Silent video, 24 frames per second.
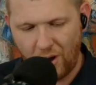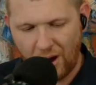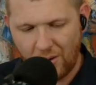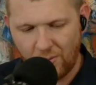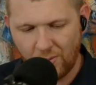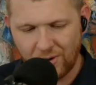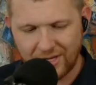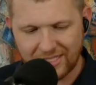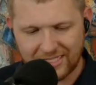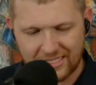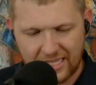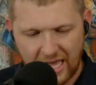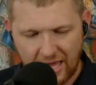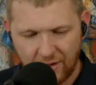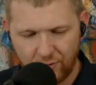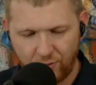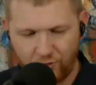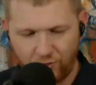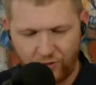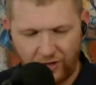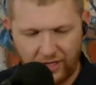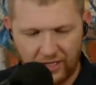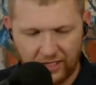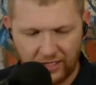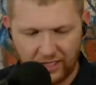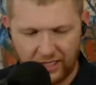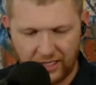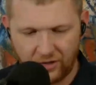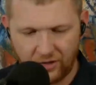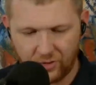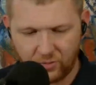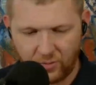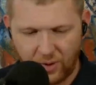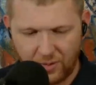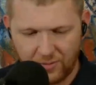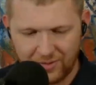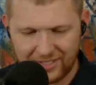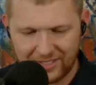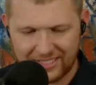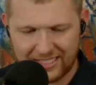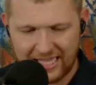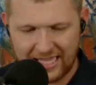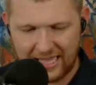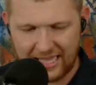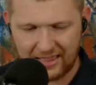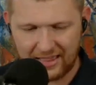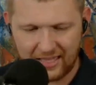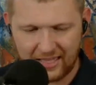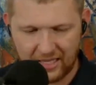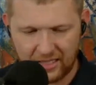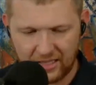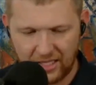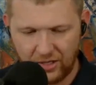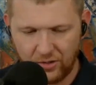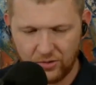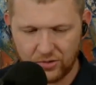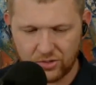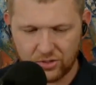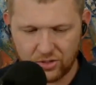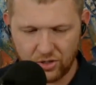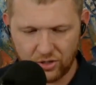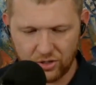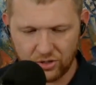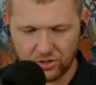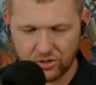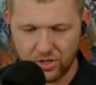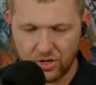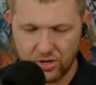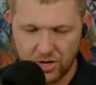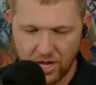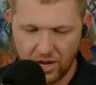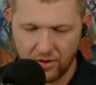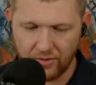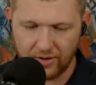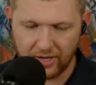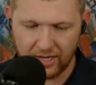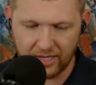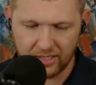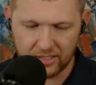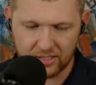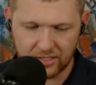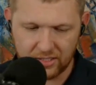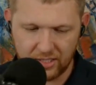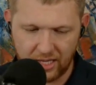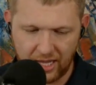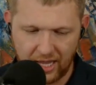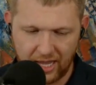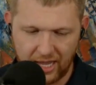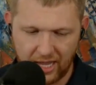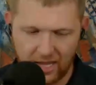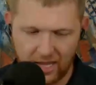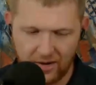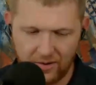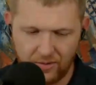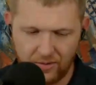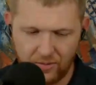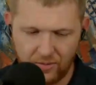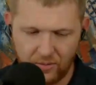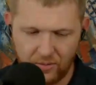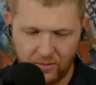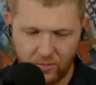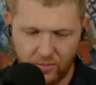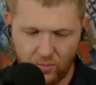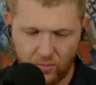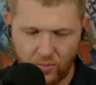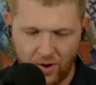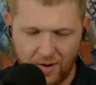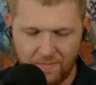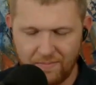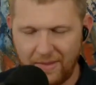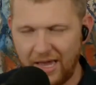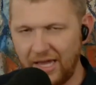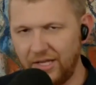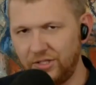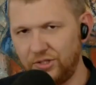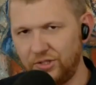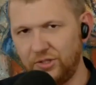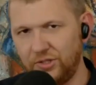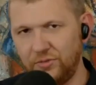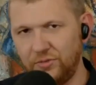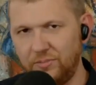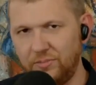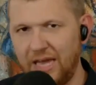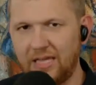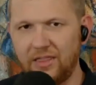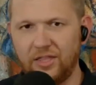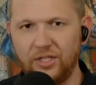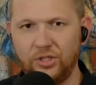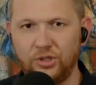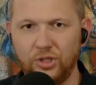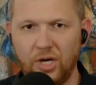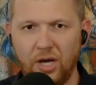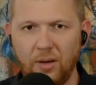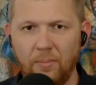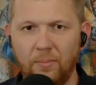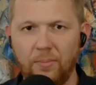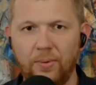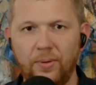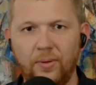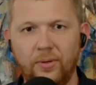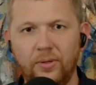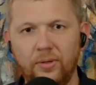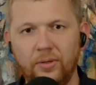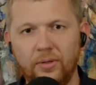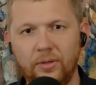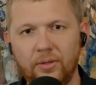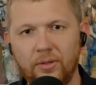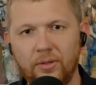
what was that feeling or what was that thing that you started to notice and what made you make the jump?